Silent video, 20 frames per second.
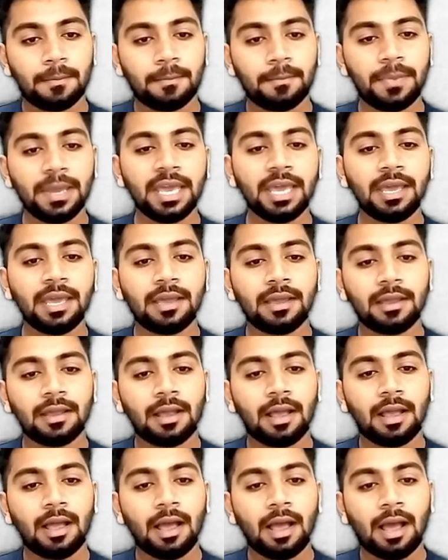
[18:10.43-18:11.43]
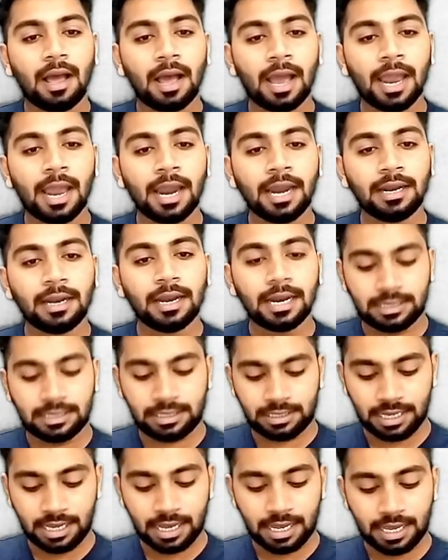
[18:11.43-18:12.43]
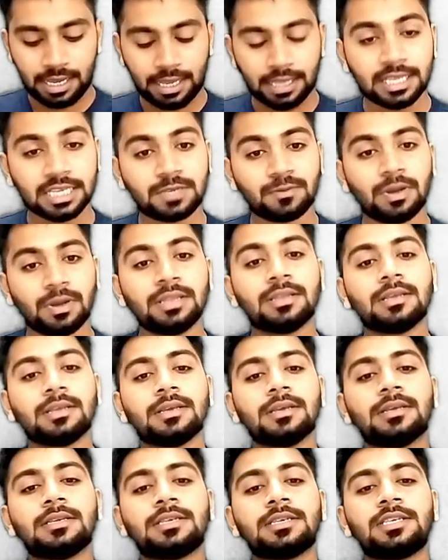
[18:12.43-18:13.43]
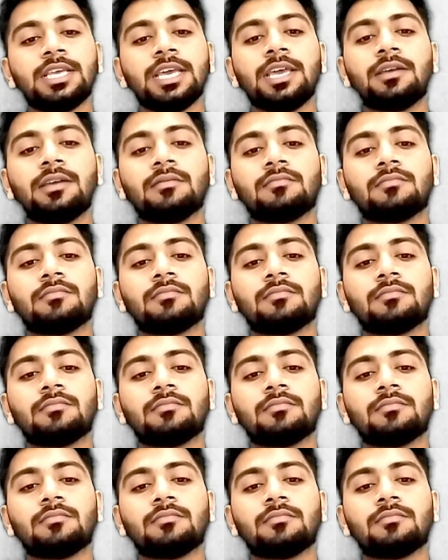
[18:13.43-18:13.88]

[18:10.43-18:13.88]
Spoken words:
B, and let's say this one C,